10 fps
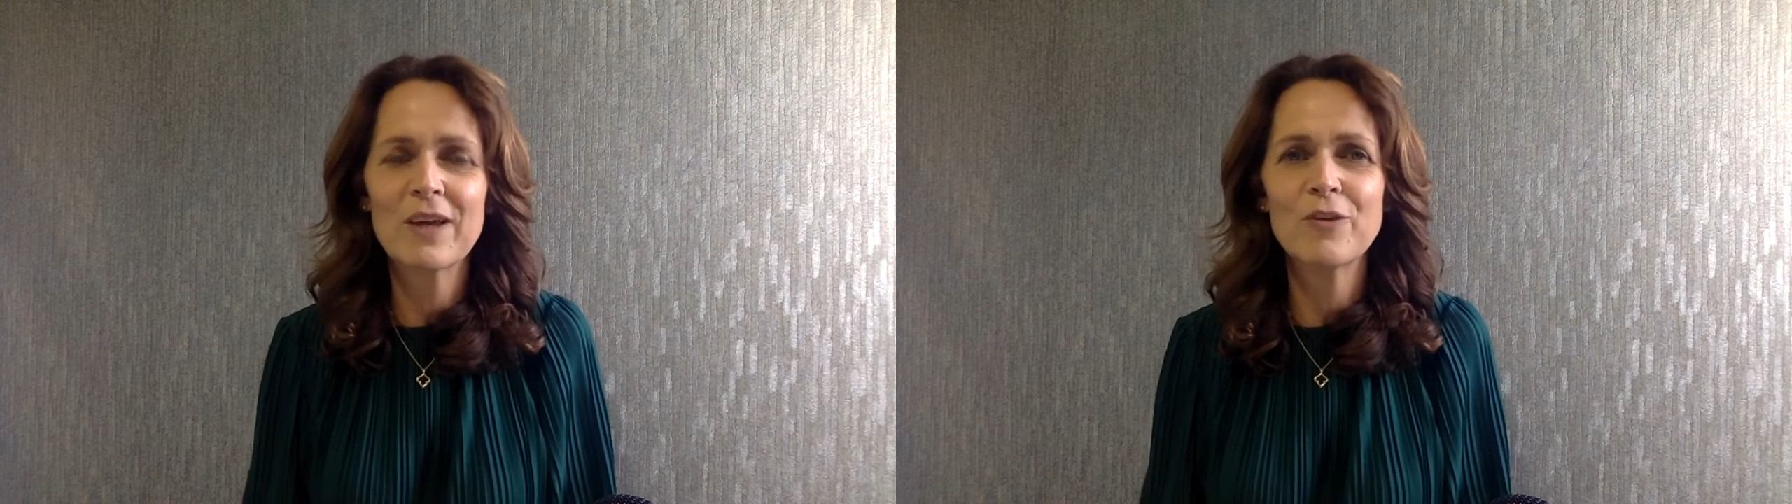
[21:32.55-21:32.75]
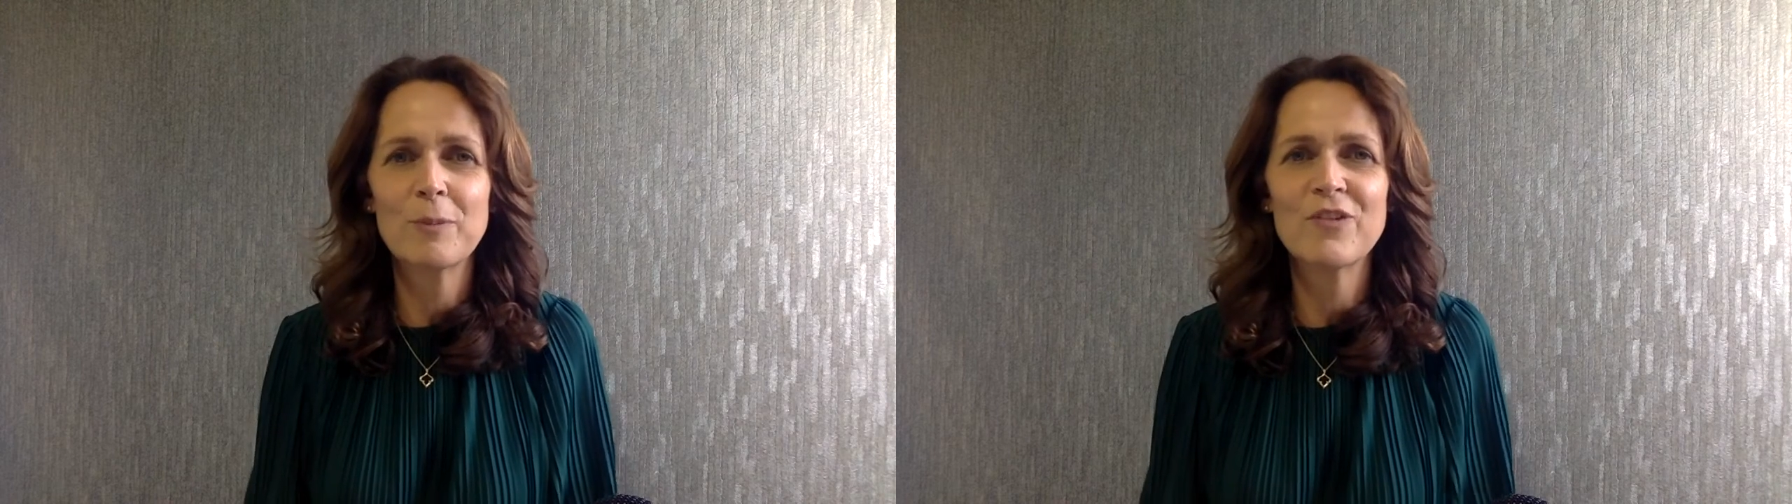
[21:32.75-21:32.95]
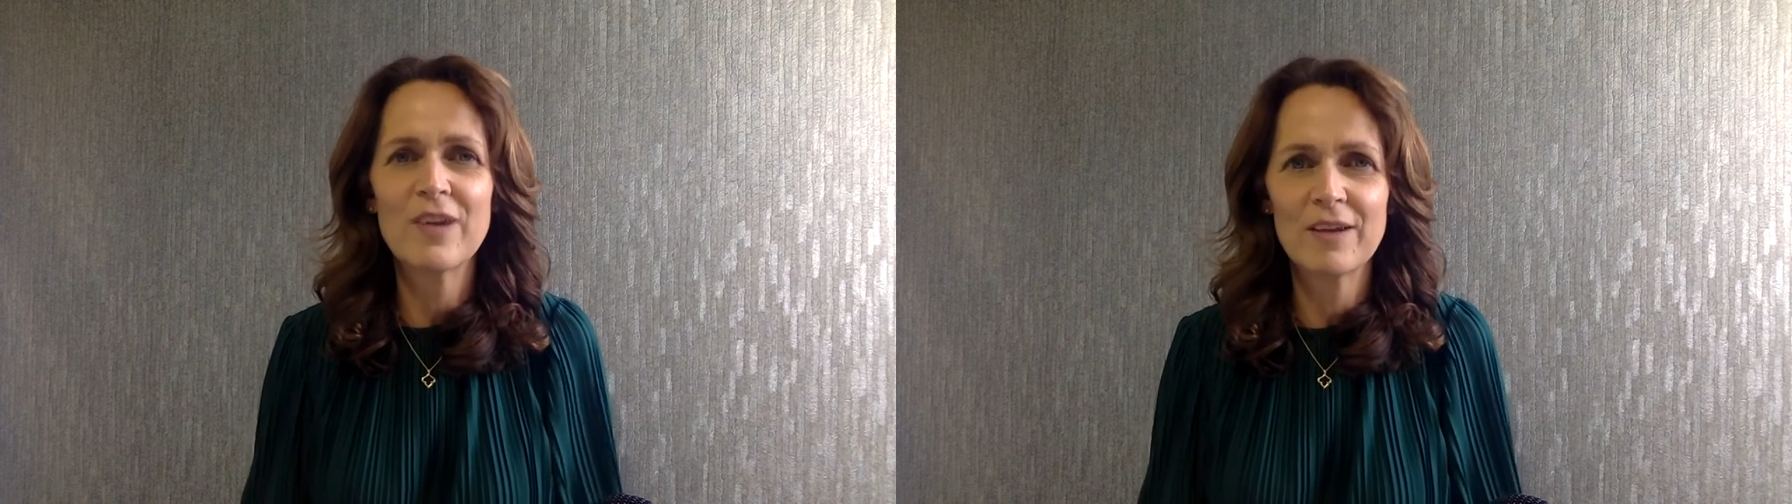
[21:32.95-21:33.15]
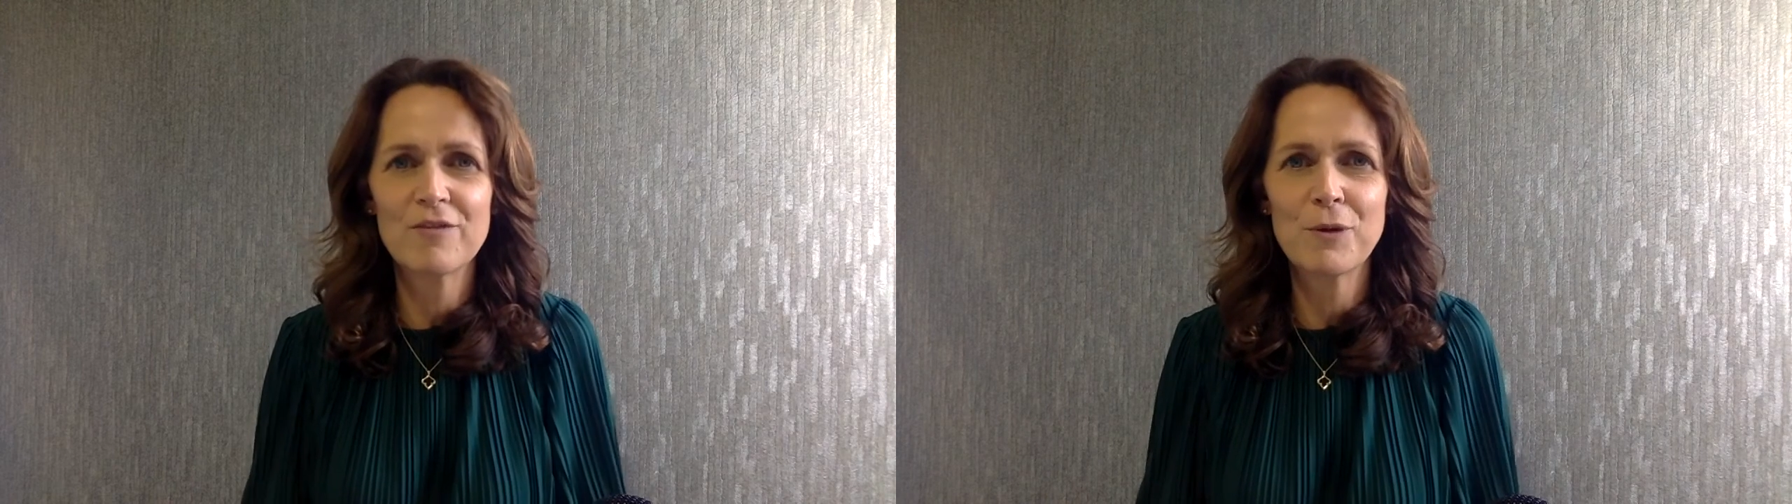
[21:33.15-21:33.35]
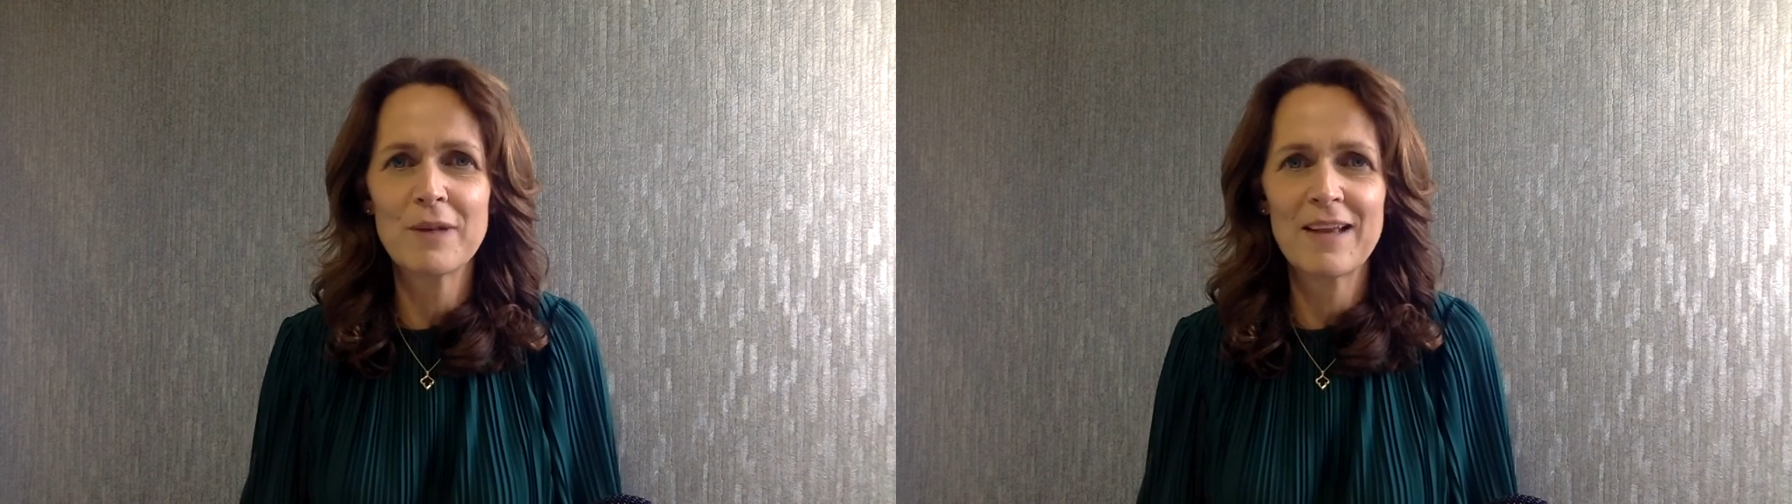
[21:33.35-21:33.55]
going to be seeing a
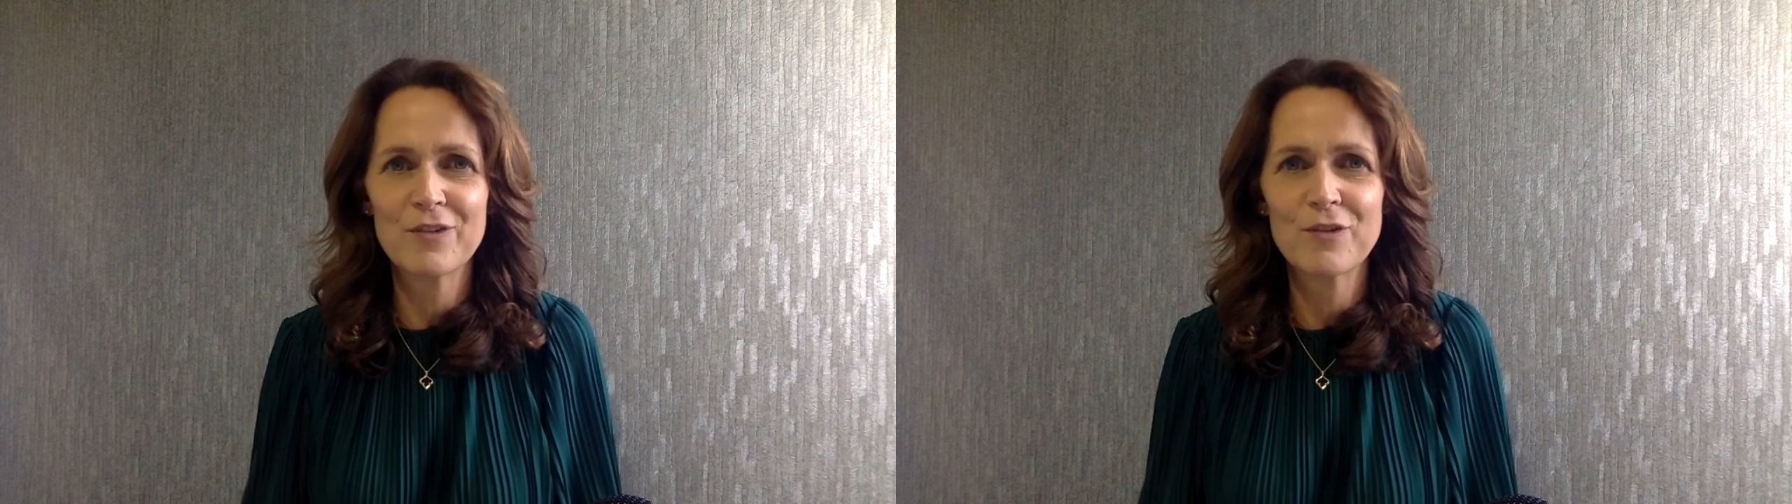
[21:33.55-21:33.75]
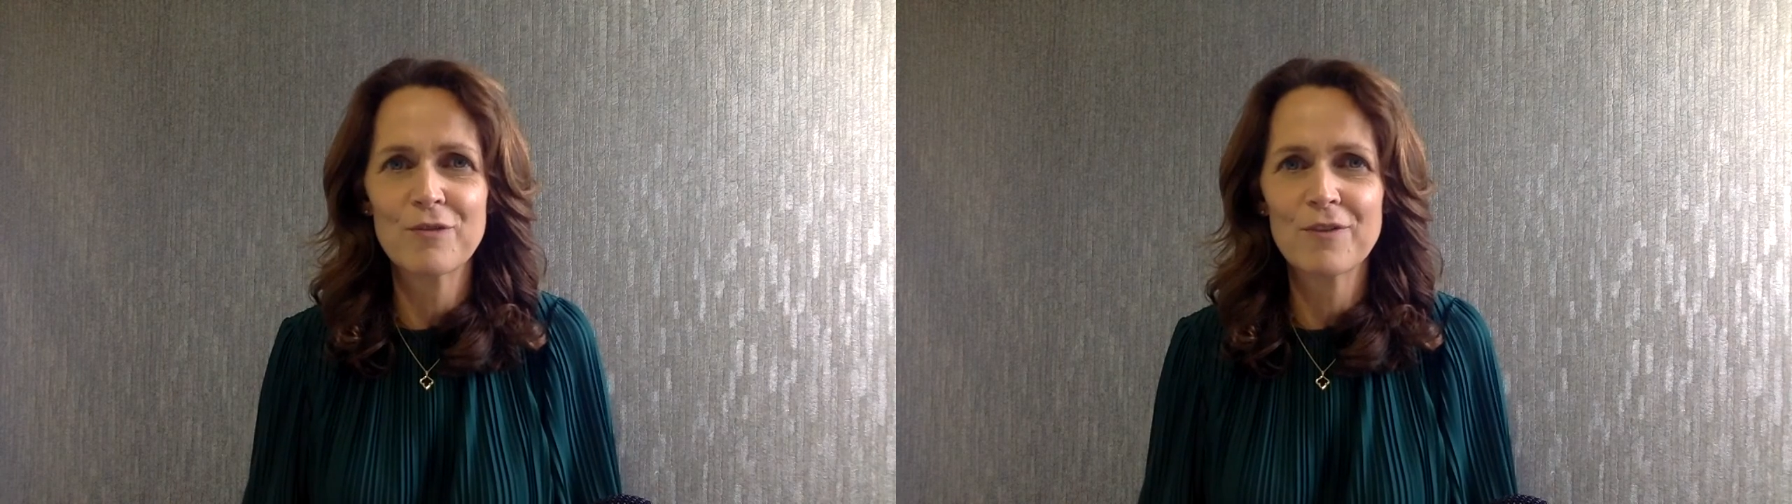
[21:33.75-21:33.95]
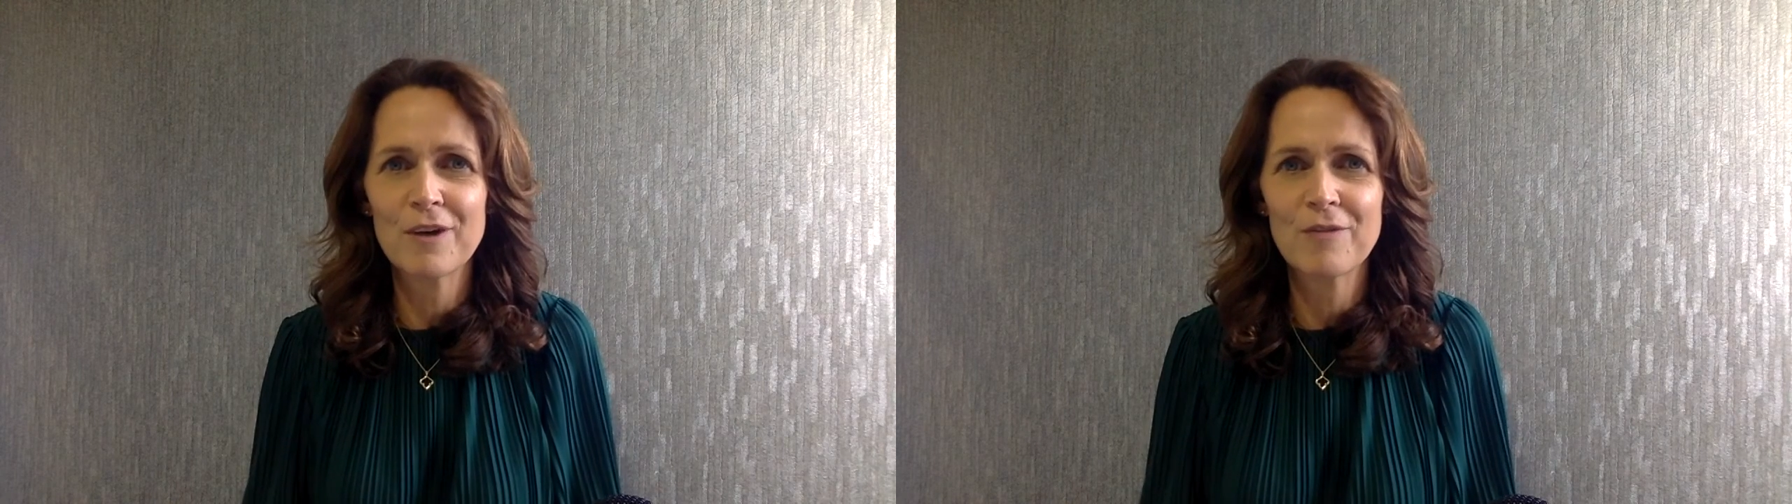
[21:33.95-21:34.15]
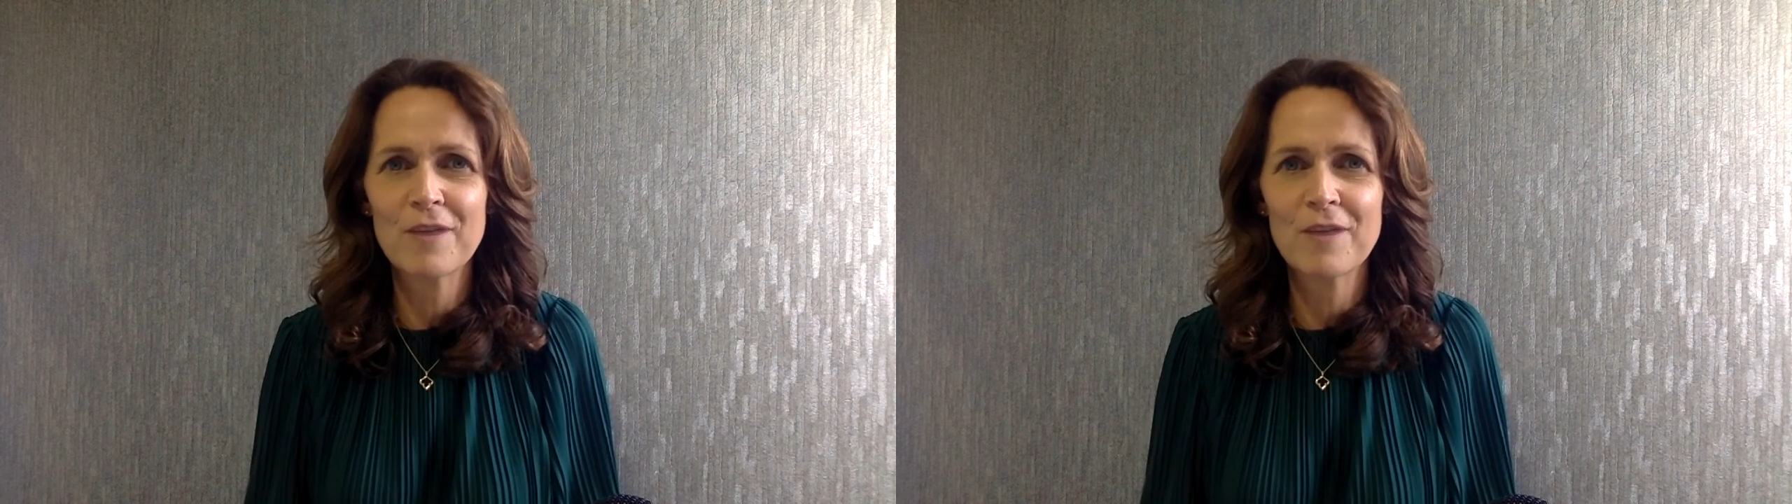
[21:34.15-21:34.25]
few less of